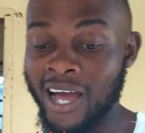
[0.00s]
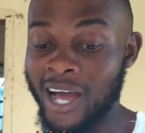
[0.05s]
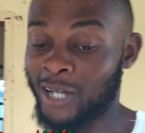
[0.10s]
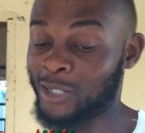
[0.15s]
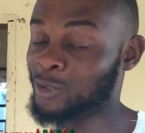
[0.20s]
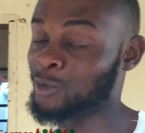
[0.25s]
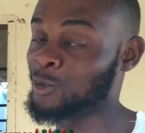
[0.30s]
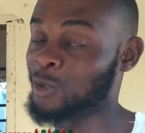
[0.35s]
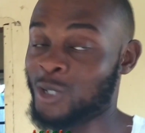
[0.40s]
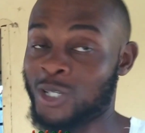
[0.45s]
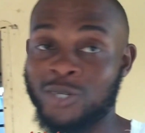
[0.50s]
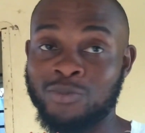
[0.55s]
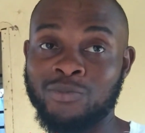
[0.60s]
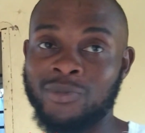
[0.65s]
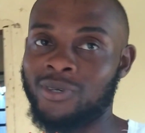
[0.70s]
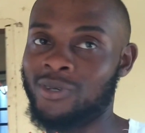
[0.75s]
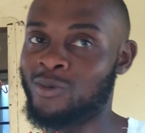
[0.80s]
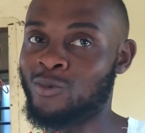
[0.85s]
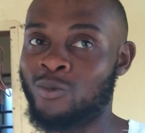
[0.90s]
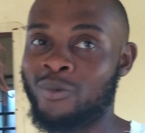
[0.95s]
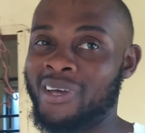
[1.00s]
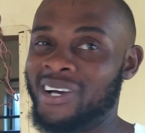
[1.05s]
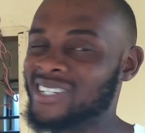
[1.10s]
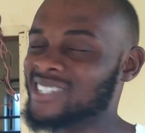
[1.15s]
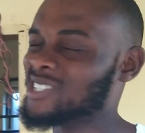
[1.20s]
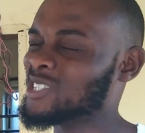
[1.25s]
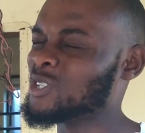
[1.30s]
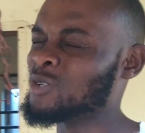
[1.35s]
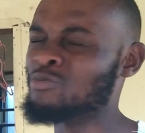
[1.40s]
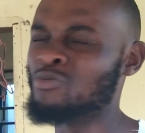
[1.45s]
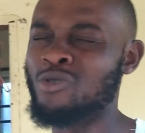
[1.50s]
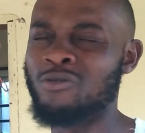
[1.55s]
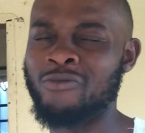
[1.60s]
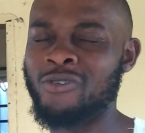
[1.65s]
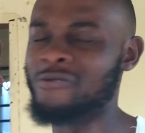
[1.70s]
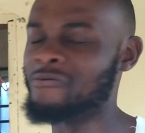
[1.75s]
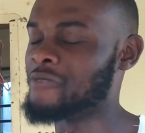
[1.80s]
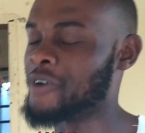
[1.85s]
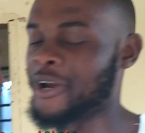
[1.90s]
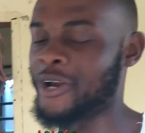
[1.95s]
and trust me, we are still
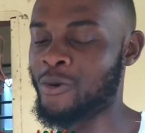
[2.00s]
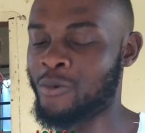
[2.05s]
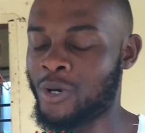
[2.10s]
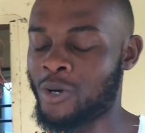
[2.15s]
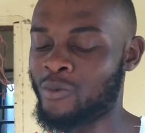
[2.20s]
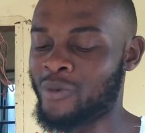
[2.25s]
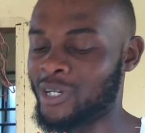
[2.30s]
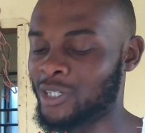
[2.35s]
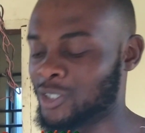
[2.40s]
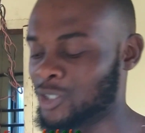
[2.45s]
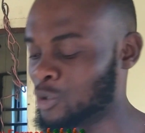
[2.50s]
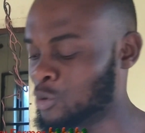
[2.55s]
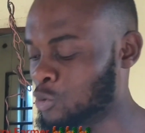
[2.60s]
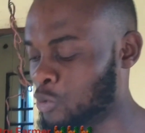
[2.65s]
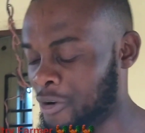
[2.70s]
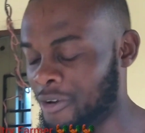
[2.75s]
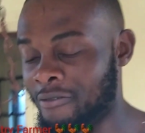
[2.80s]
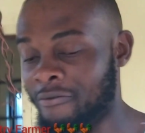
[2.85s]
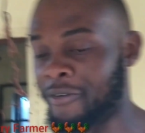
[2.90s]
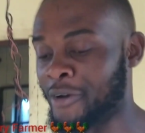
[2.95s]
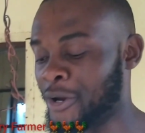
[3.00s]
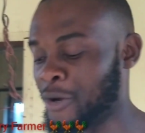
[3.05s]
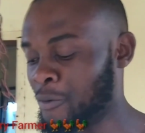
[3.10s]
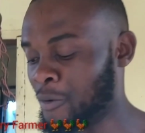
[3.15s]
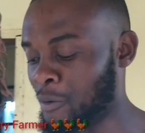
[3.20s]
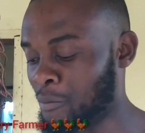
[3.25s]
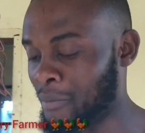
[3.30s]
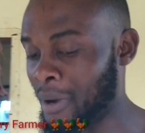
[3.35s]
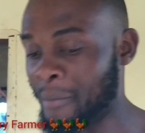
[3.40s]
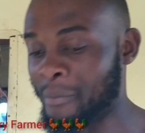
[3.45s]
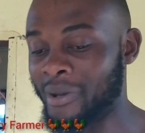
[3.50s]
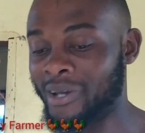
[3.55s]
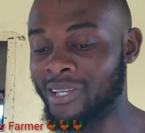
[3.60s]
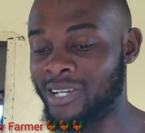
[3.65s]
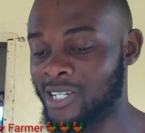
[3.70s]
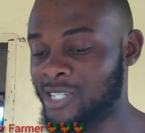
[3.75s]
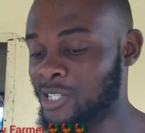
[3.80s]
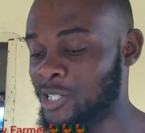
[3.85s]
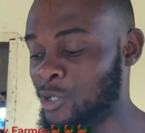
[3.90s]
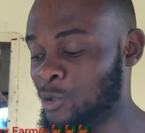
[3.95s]
moving very well, we are still going very well, my
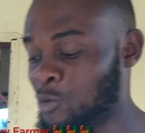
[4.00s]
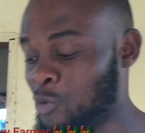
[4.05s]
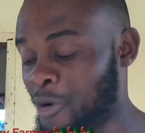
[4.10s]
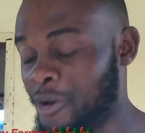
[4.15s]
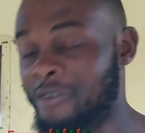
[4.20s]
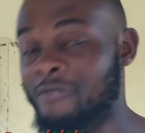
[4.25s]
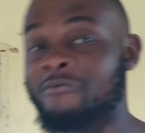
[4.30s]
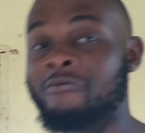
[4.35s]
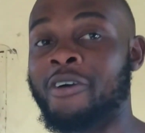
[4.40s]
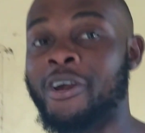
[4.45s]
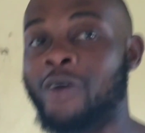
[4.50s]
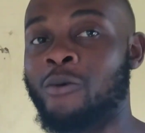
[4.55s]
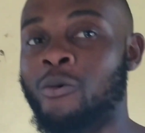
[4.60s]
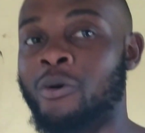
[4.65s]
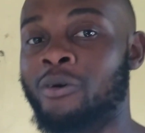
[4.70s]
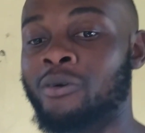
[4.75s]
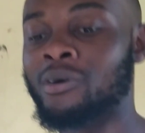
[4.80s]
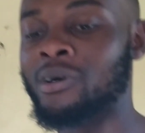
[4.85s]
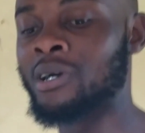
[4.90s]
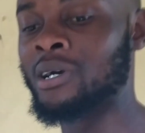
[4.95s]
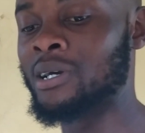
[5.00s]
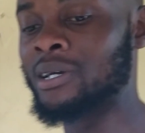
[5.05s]
birds are still going very well.